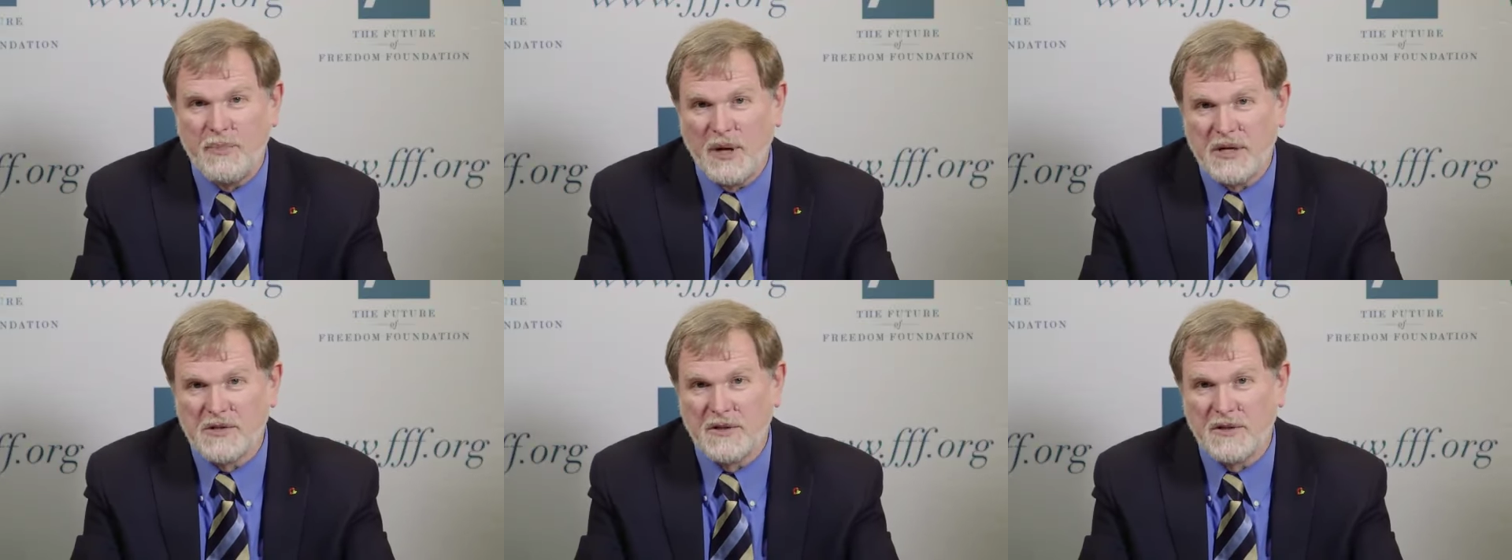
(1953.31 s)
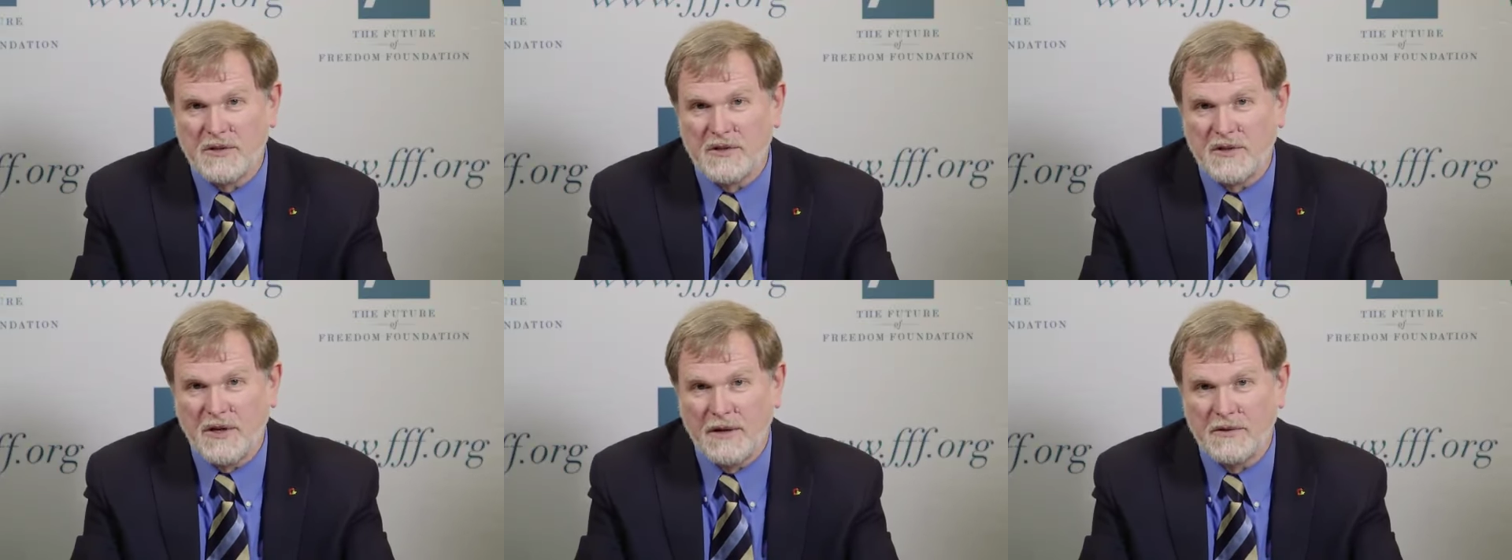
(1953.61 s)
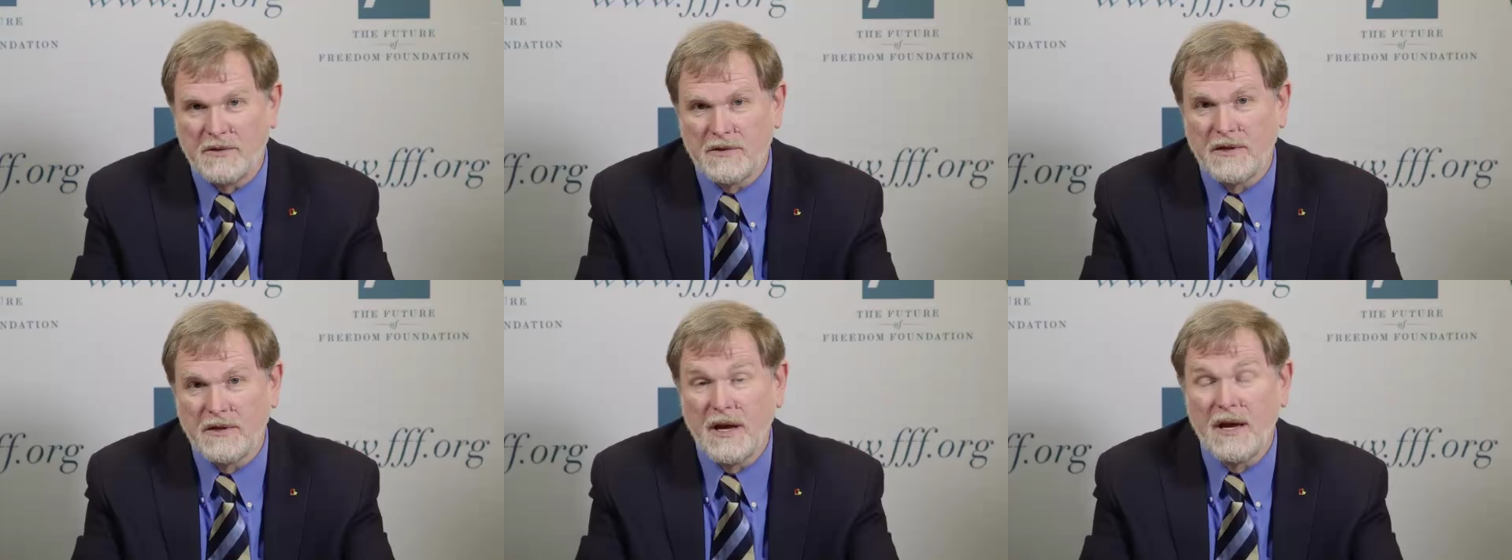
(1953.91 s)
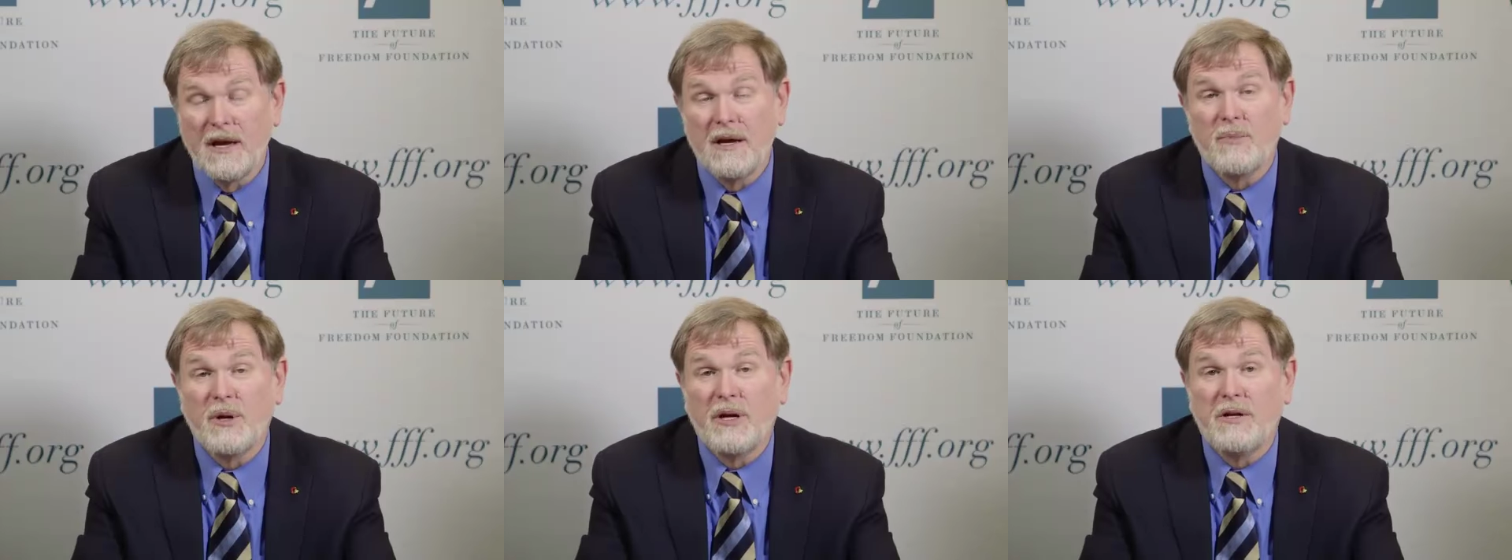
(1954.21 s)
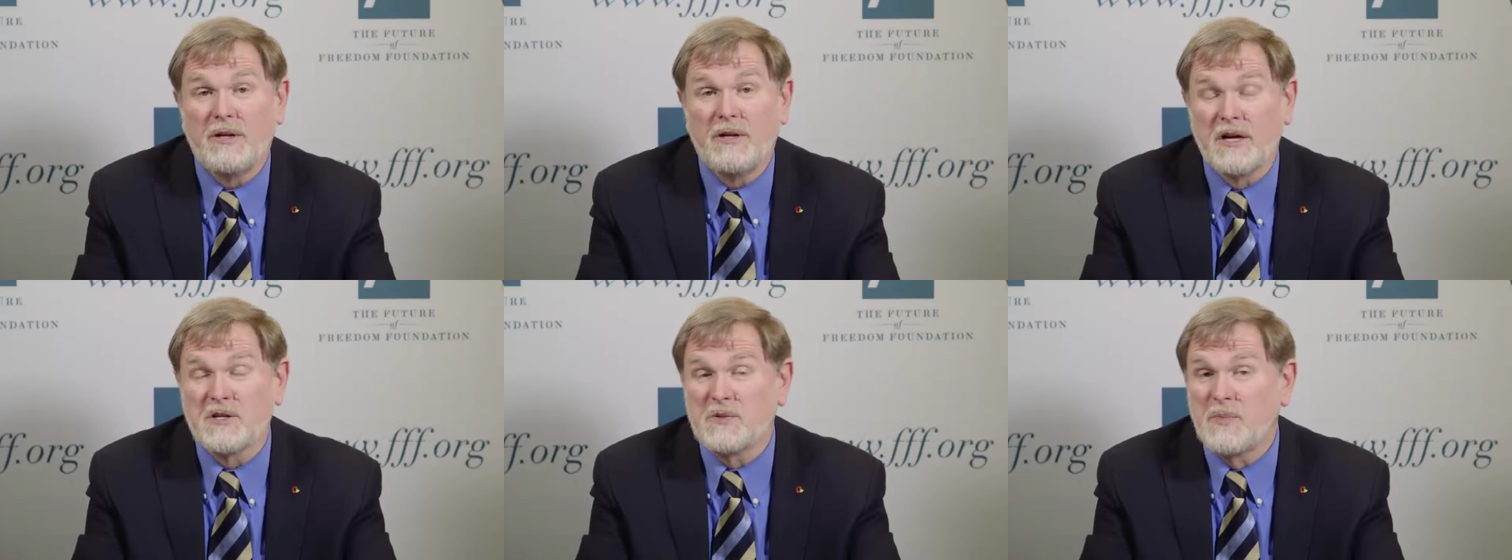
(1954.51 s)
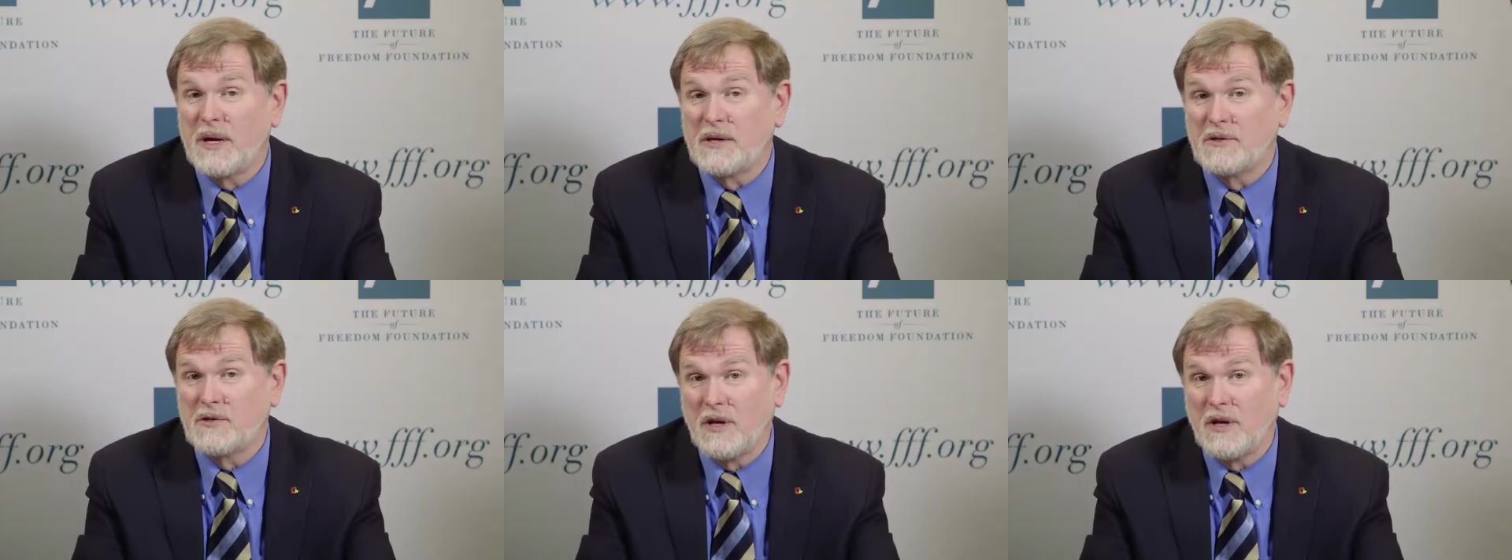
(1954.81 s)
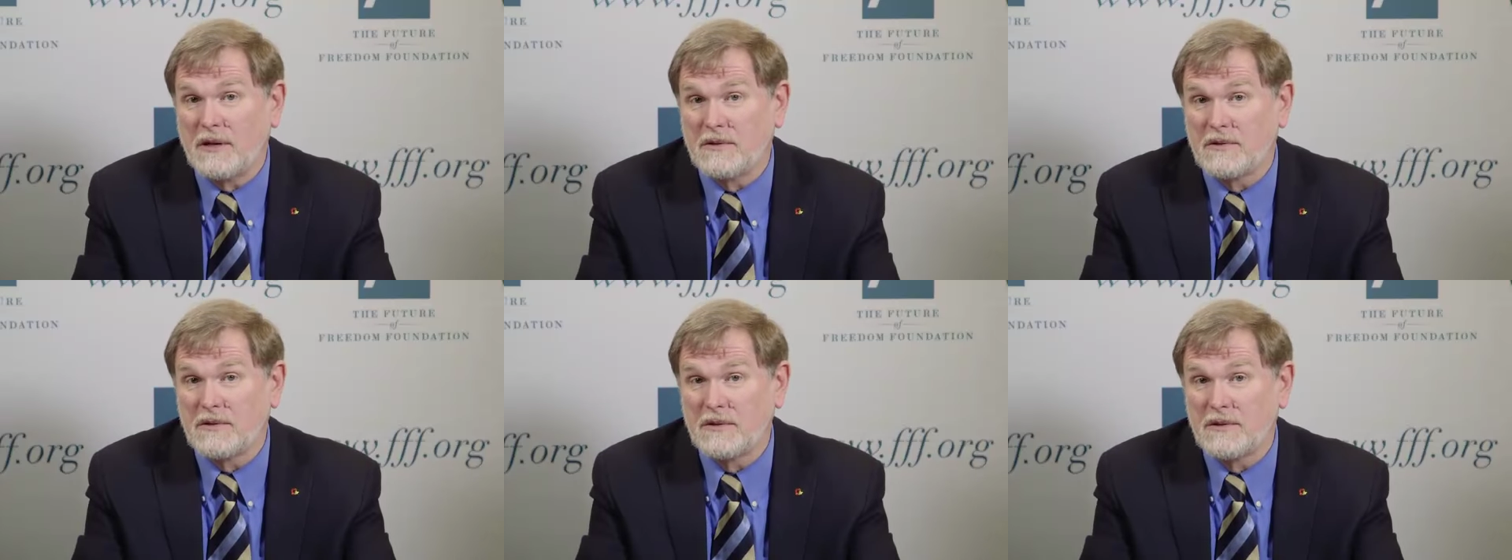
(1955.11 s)
business sense, but it does make
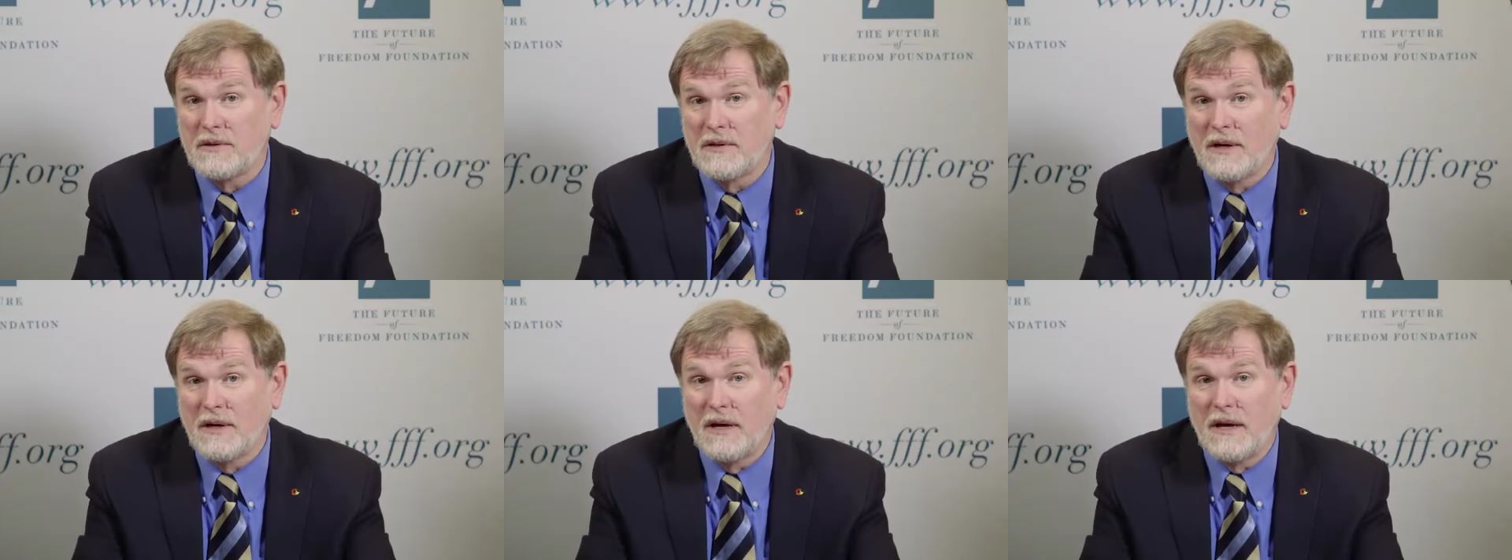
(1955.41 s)
sense